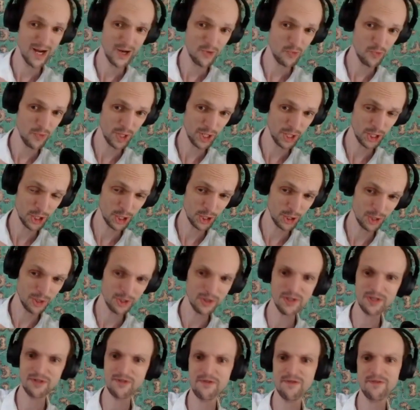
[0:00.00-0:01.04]
wish
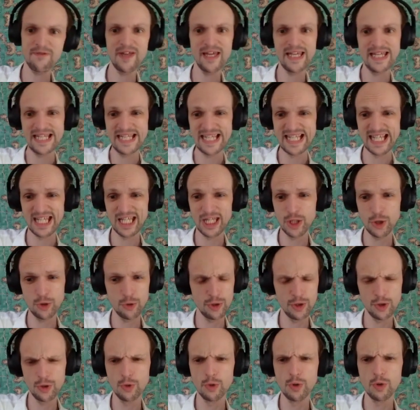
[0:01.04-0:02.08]
good things to
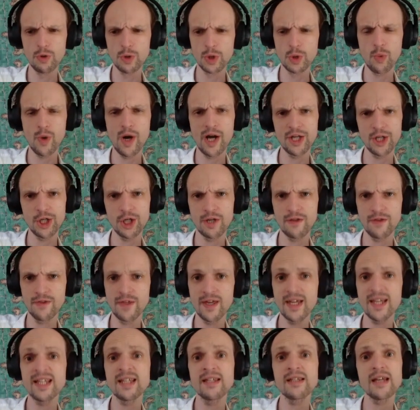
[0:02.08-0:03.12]
you who's watching
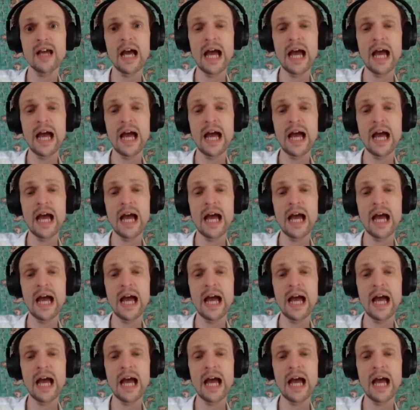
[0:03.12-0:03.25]
this.